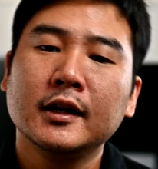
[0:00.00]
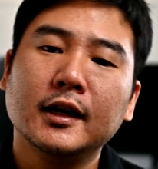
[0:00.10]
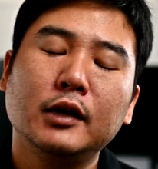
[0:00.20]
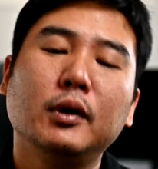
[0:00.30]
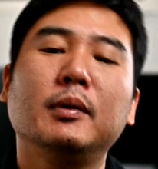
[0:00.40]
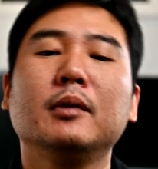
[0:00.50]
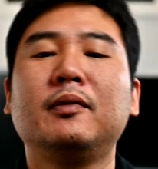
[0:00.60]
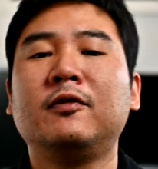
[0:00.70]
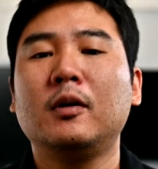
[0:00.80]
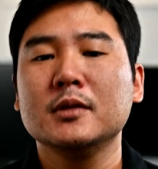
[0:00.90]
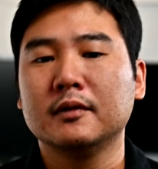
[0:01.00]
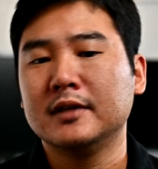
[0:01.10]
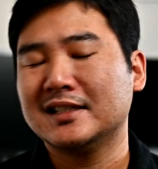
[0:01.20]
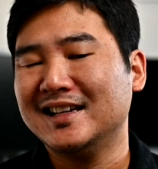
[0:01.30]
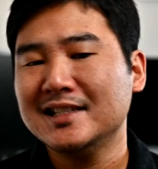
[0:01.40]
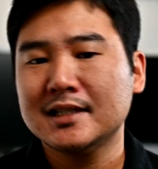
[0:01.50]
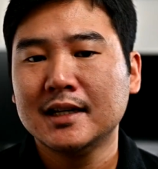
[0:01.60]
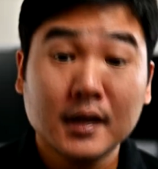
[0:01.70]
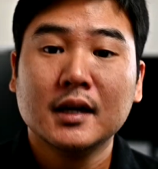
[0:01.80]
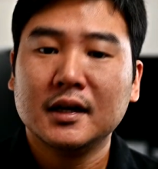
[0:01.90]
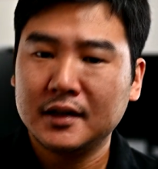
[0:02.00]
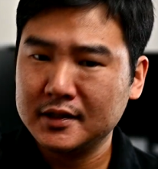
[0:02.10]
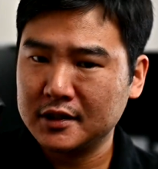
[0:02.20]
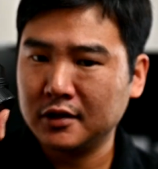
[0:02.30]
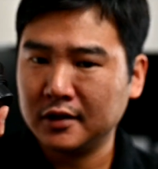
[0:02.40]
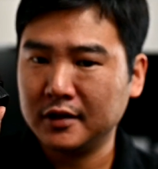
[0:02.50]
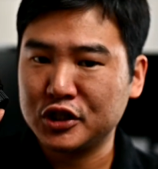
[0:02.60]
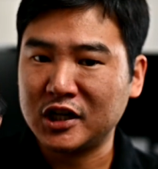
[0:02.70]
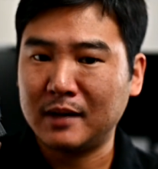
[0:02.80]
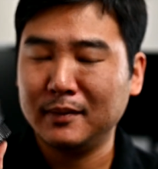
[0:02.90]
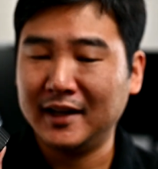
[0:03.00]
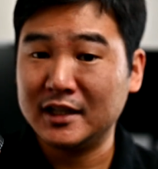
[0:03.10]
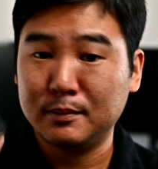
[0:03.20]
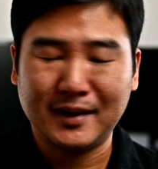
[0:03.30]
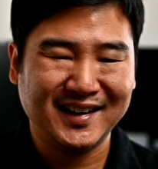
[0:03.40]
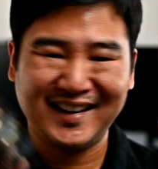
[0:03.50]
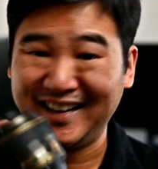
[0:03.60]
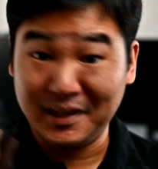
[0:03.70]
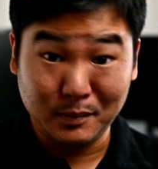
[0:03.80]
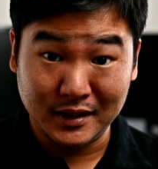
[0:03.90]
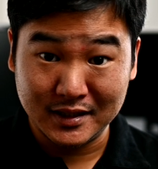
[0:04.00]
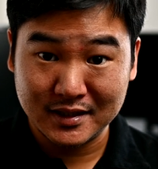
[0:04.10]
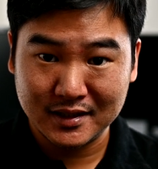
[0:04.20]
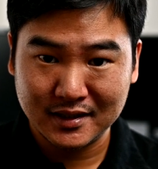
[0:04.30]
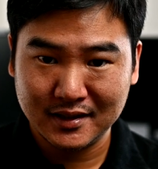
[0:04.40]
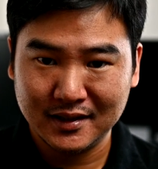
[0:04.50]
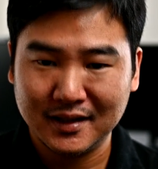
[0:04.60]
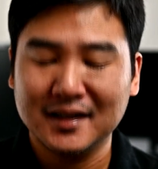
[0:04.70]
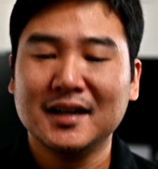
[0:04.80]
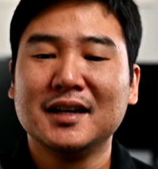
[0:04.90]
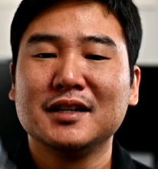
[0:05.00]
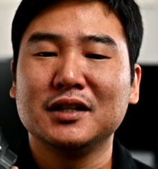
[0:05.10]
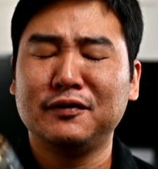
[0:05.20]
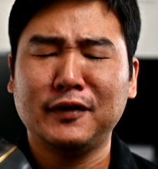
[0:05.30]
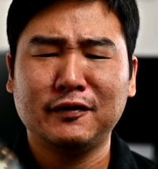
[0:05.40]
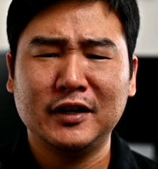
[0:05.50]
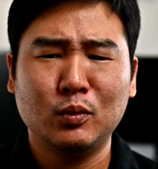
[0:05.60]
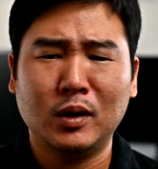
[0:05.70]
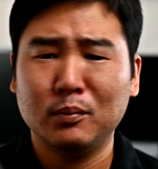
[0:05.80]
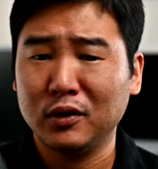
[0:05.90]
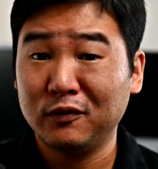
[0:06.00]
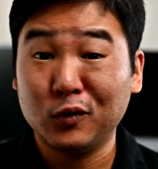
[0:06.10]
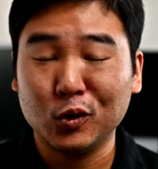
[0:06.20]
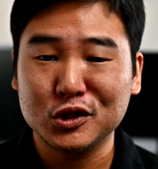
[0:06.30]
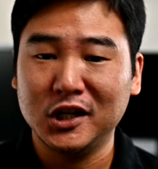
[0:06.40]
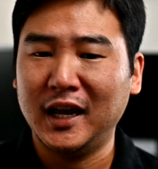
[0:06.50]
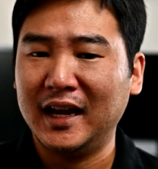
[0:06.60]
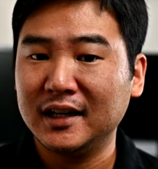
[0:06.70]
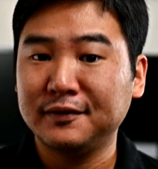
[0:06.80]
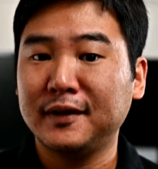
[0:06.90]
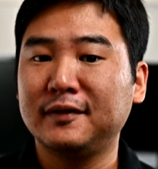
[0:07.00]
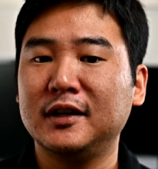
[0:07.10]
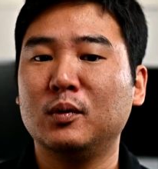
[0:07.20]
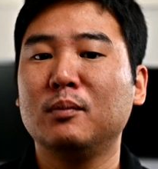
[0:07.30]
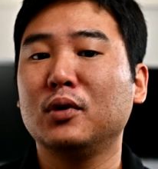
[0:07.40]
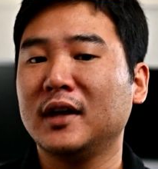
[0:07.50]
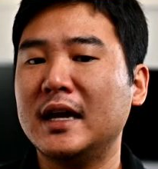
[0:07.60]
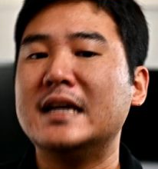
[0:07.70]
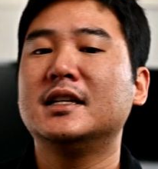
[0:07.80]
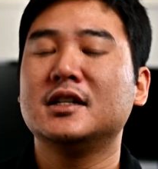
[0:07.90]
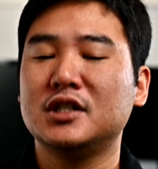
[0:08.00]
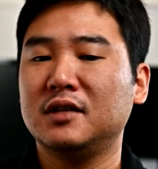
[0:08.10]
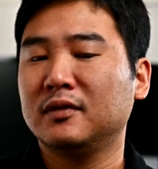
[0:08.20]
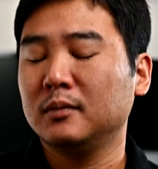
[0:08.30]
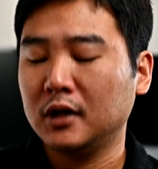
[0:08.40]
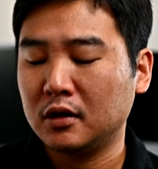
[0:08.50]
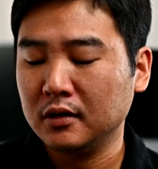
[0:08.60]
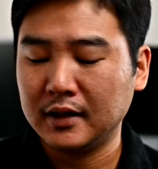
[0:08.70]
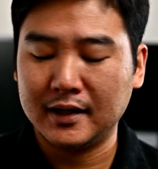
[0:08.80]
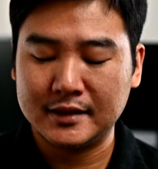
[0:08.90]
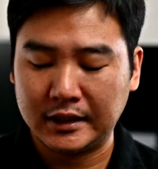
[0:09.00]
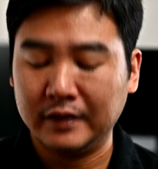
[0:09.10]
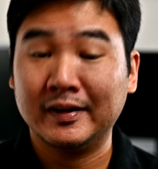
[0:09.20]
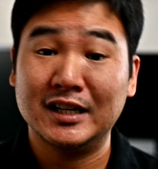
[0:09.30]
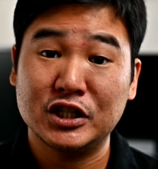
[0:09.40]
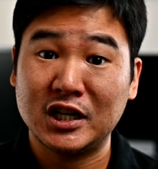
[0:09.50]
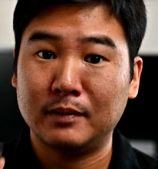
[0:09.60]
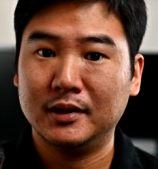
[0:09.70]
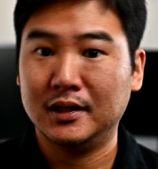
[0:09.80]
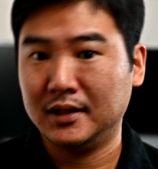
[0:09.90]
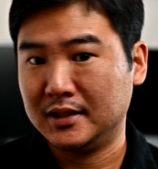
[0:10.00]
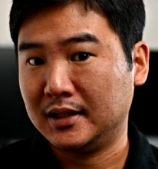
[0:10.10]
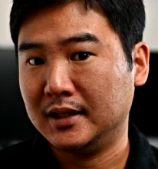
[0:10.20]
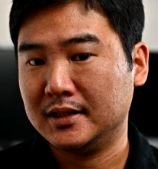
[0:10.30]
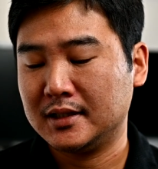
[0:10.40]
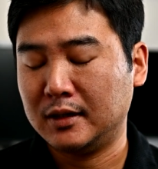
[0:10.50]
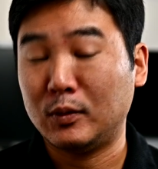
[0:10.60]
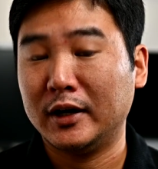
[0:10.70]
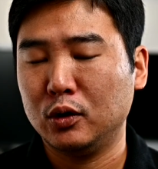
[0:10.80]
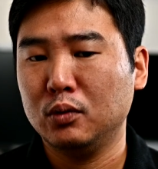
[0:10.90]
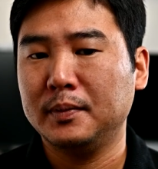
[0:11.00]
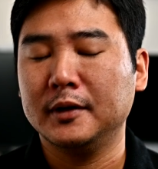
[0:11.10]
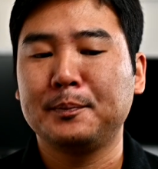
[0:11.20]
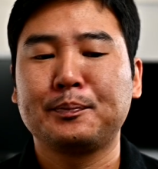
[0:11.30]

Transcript: Anyway, about the performance of this lens, this is not a sharp lens by any means. So the 51.4G and the 51.8G from Nikon are significantly sharper than this lens wide open.